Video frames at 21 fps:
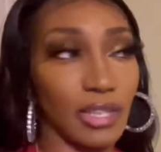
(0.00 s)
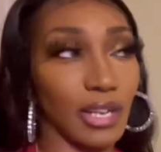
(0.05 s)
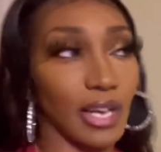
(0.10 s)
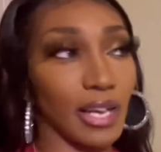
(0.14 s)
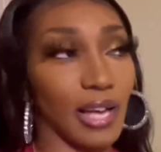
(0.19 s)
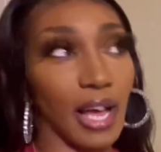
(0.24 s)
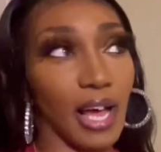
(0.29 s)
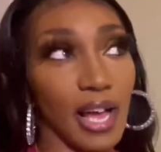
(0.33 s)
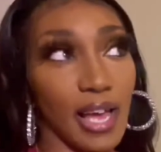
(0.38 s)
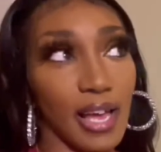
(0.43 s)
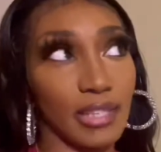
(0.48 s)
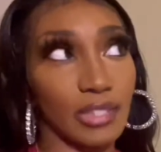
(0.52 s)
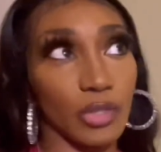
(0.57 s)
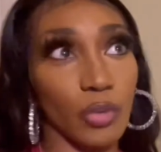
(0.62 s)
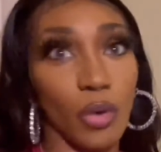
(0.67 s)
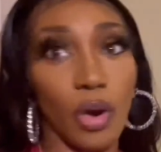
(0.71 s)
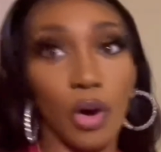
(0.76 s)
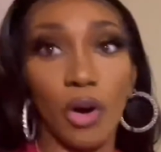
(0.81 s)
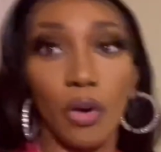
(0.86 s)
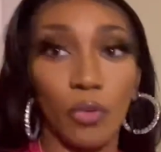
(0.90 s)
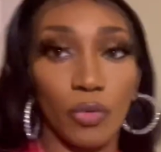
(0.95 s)
like I had 2
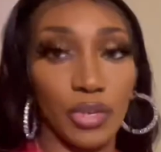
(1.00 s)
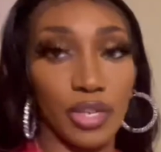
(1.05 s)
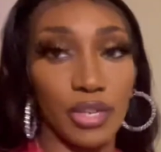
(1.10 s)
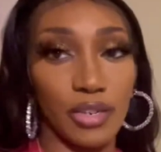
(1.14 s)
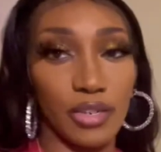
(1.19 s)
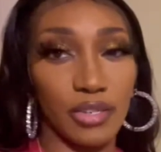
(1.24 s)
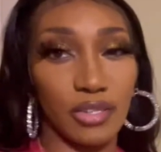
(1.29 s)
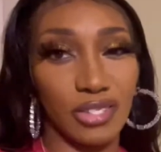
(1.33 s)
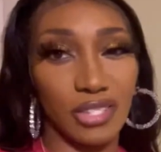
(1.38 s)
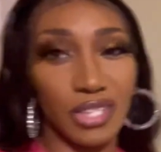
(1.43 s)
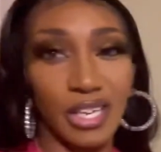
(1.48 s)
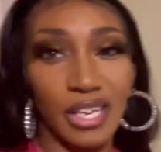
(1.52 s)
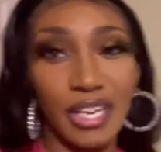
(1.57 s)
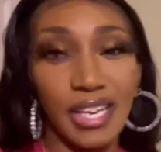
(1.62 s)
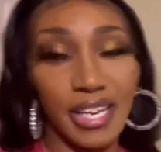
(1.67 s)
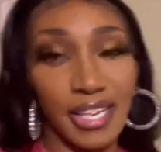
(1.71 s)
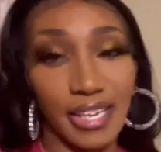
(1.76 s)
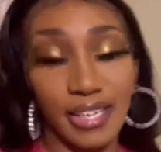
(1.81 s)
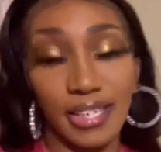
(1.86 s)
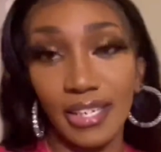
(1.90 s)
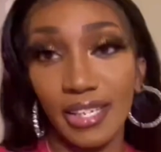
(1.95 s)
whole years
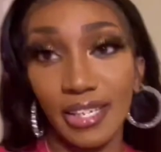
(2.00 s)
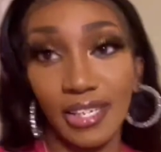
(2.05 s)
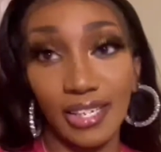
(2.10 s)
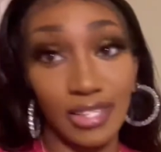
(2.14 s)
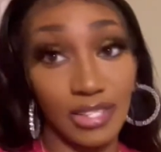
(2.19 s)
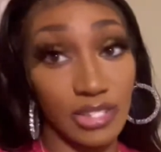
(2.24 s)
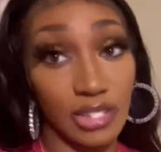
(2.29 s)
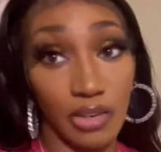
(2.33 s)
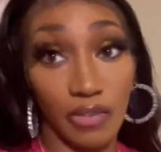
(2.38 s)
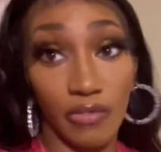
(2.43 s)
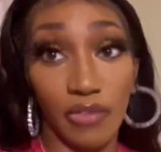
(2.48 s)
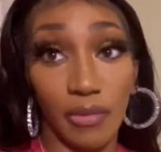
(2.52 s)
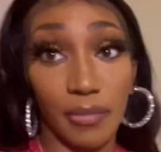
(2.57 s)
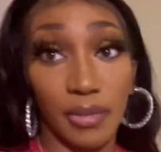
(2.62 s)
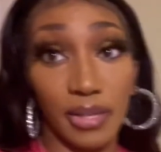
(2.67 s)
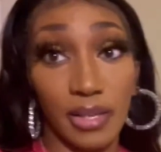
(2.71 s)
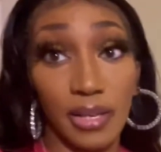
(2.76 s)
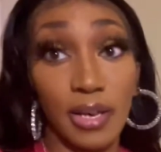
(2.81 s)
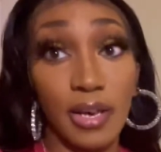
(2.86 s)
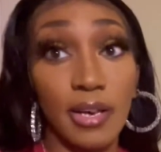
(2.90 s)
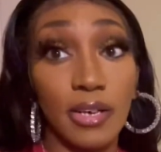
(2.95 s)
illegally took from
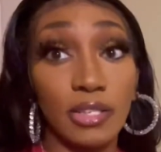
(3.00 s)
me.